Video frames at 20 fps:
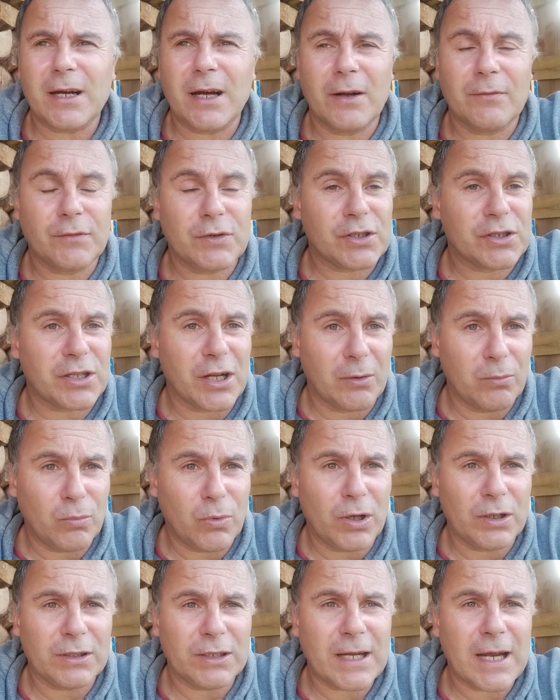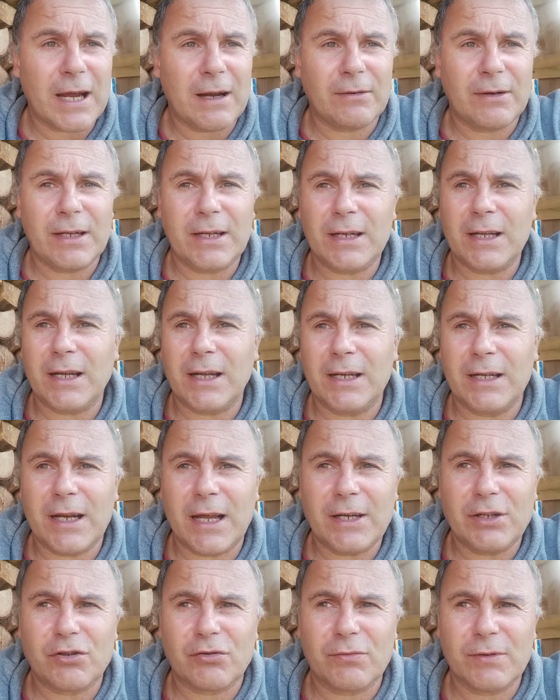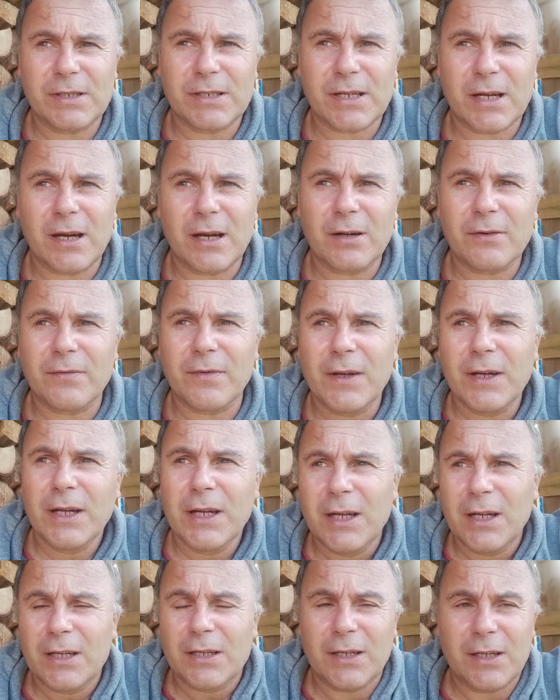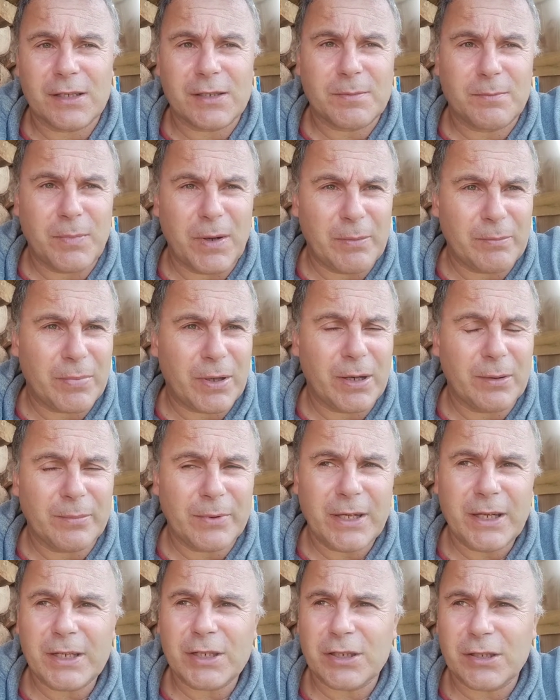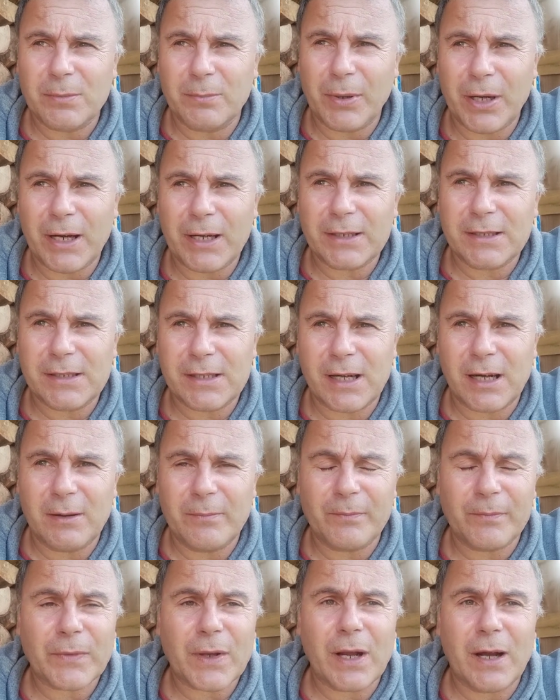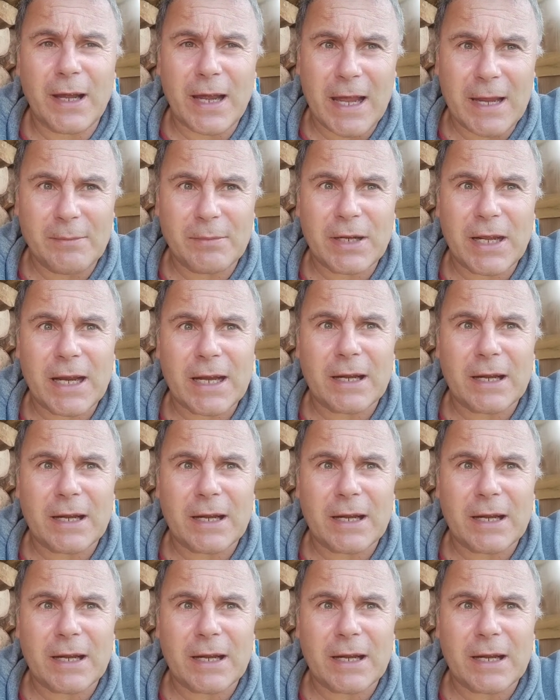I've just done one down in a, a nature reserve that's been published, but um, I aim to get